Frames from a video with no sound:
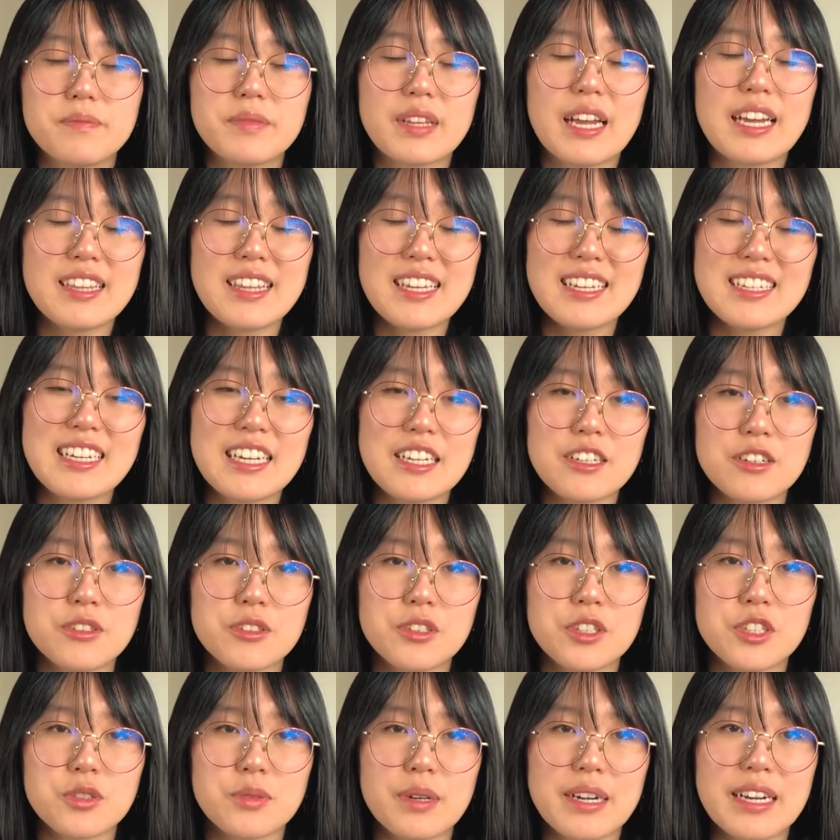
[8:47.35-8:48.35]
I think Dan
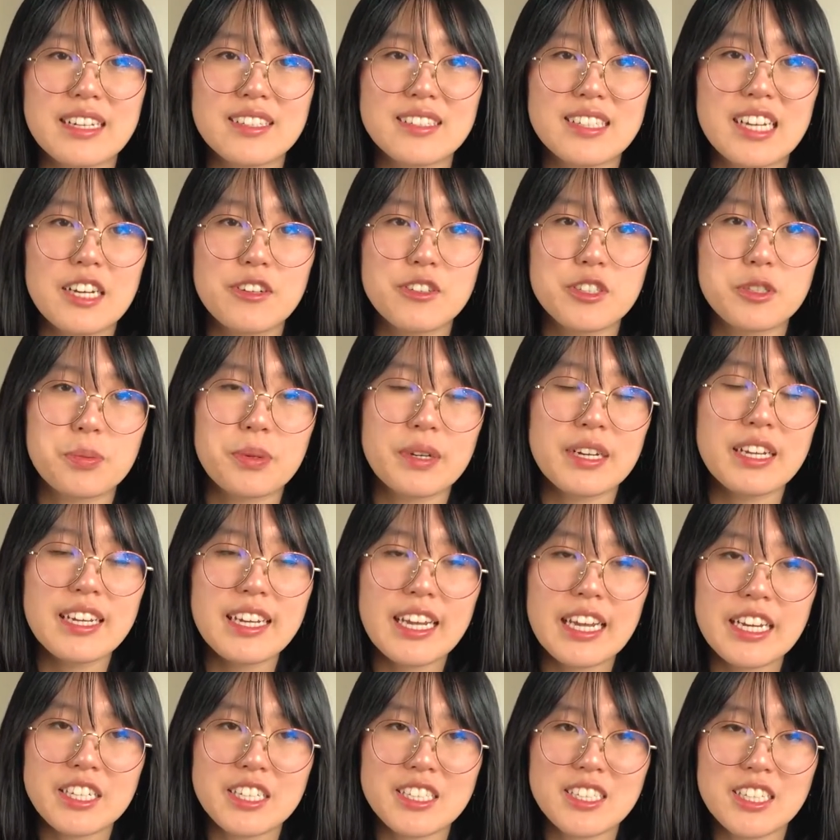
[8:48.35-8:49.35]
Olson's writing style is pretty
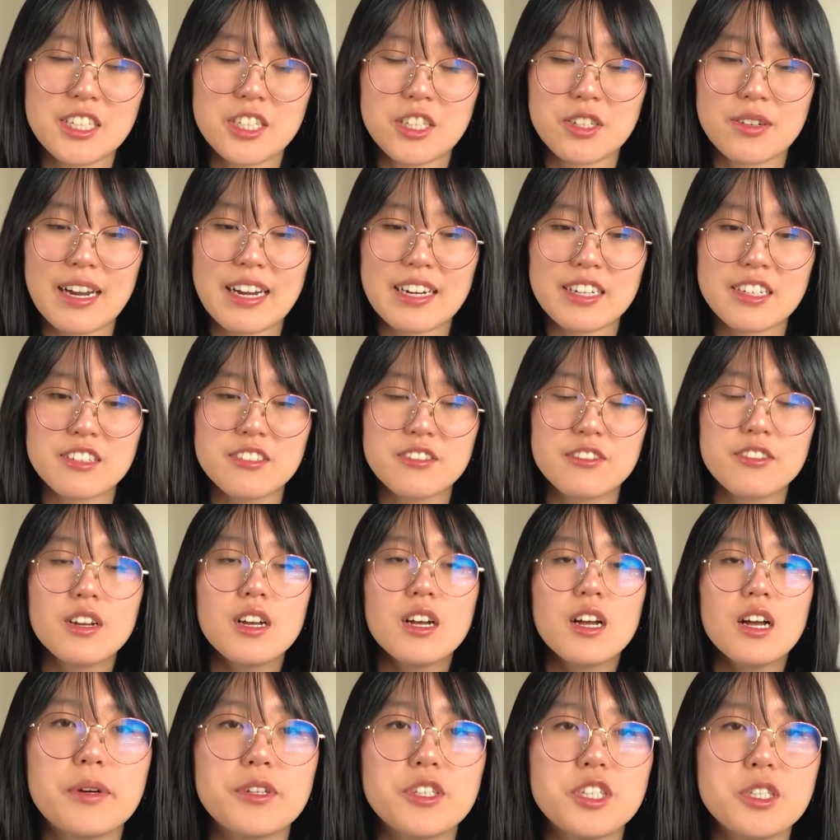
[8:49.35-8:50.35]
engaging and interactive,
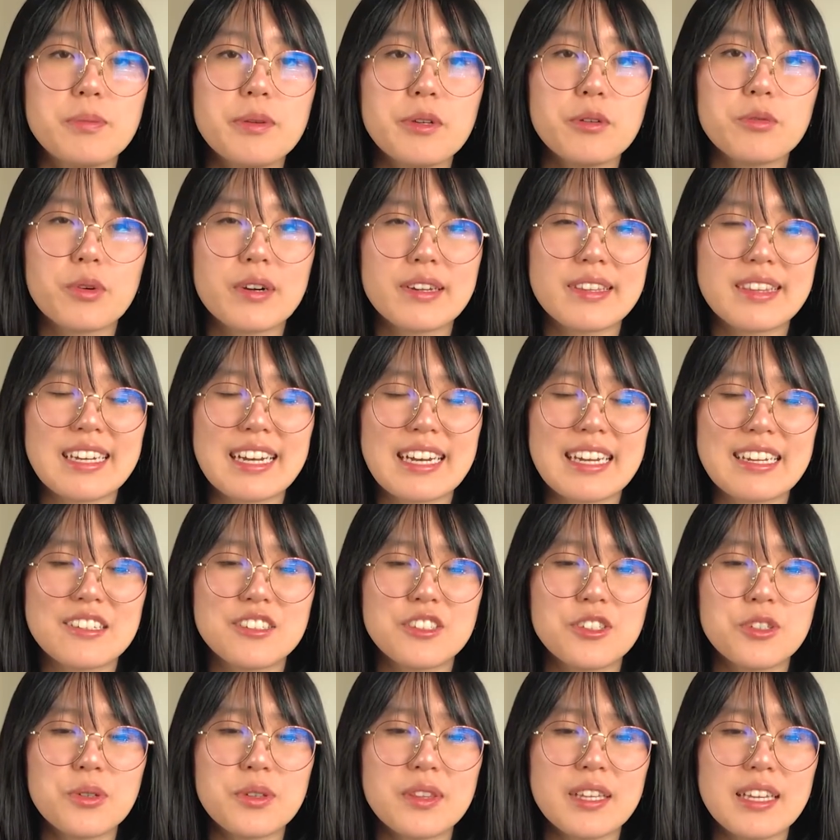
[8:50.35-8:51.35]
but do be warned that I
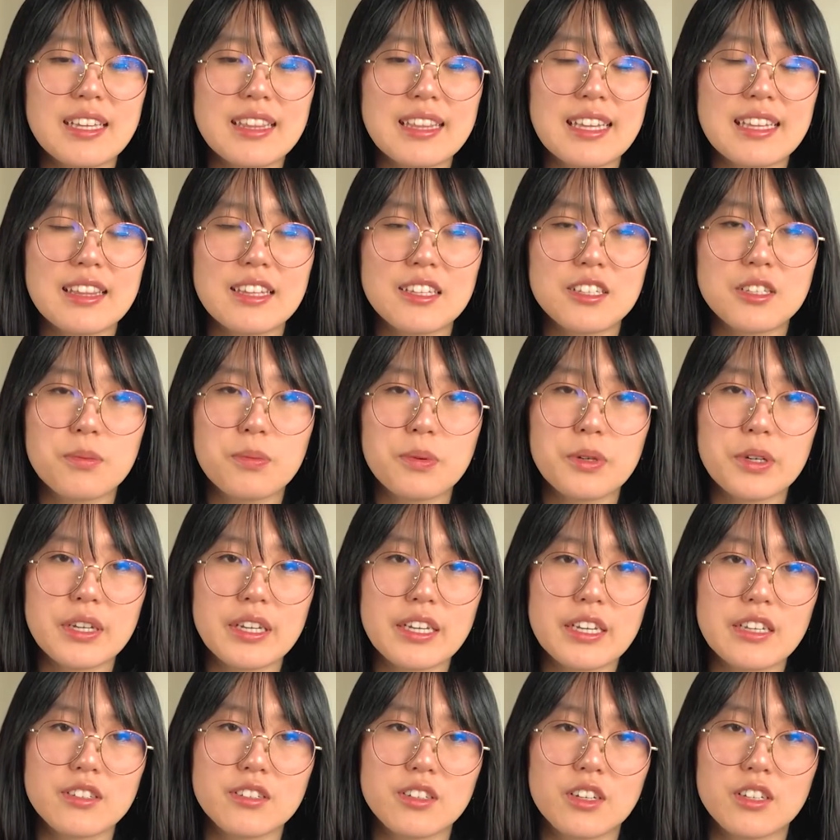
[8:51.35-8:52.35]
do think that this book
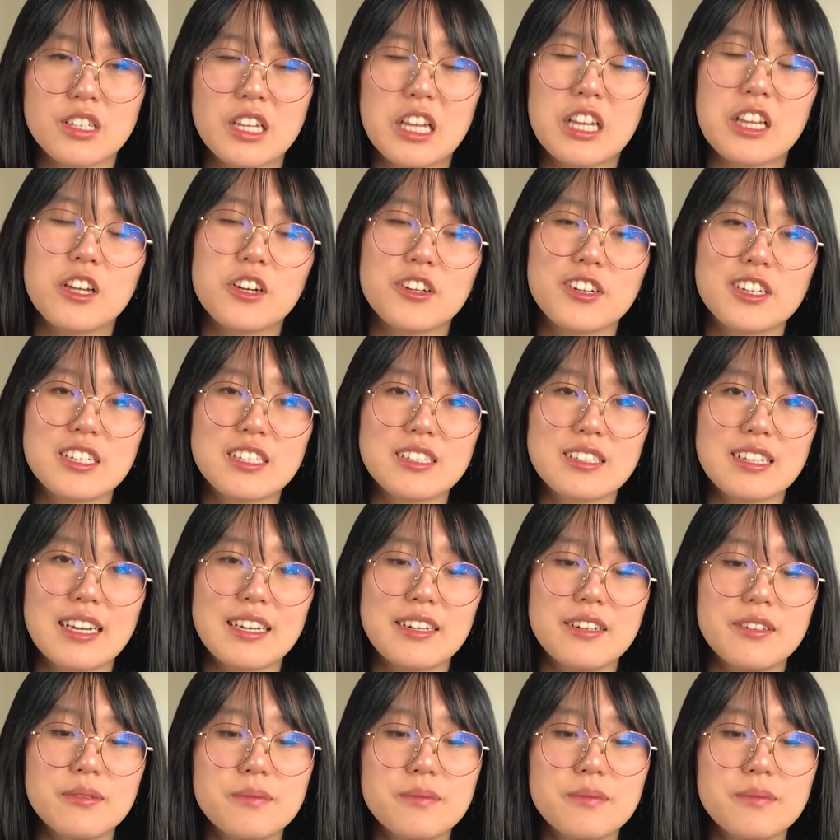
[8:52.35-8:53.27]
is on the longer side.